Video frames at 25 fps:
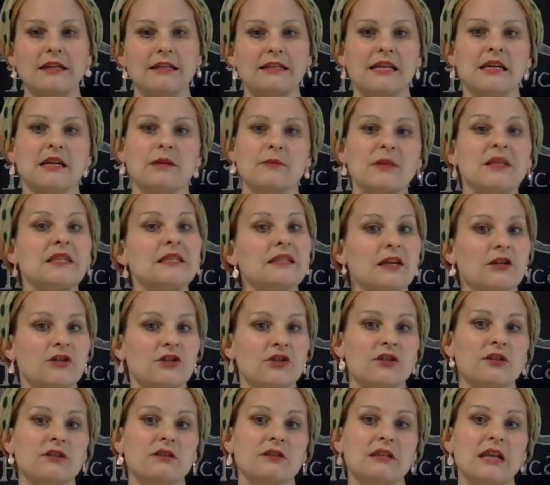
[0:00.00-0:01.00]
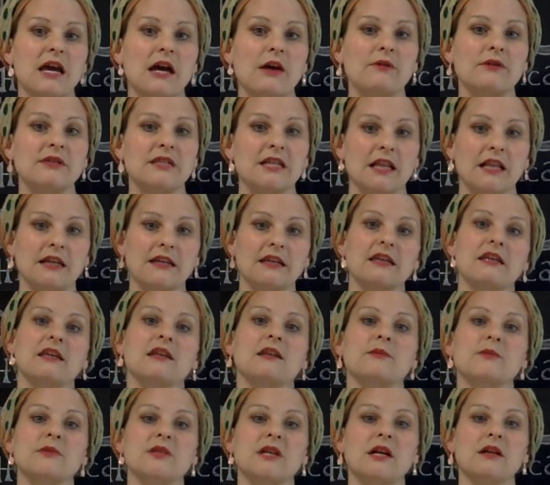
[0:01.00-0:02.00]
of take them in sections now until I can
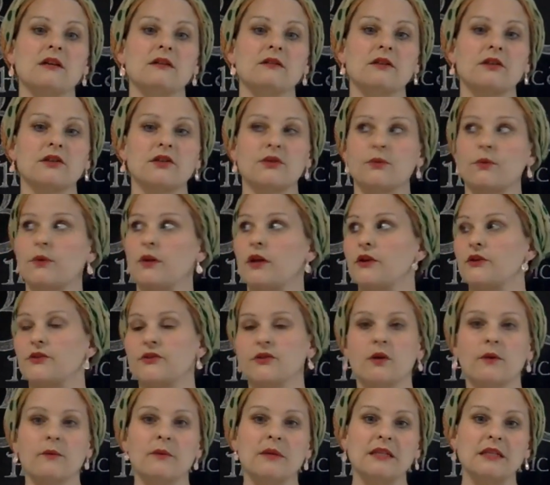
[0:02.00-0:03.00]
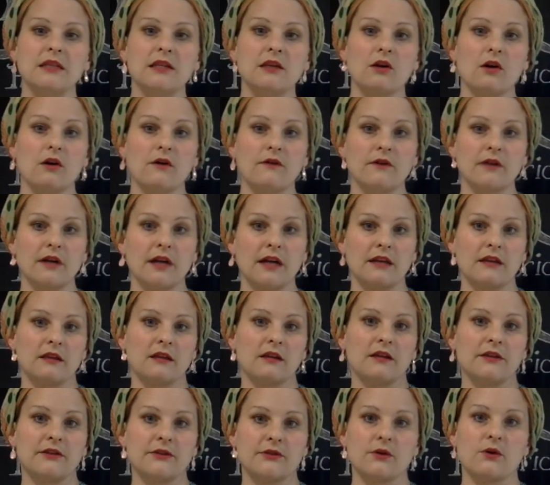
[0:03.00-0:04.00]
get them done, because we are so busy over at the
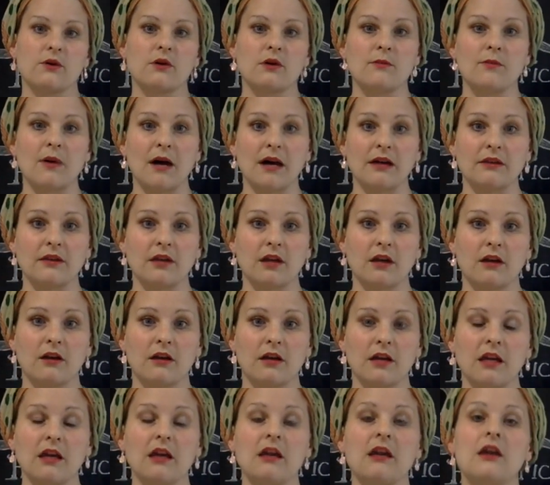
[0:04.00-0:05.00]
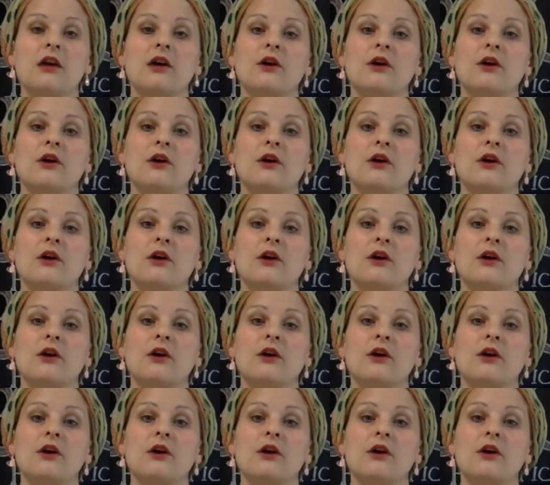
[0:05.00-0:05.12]
Historical Apothecary,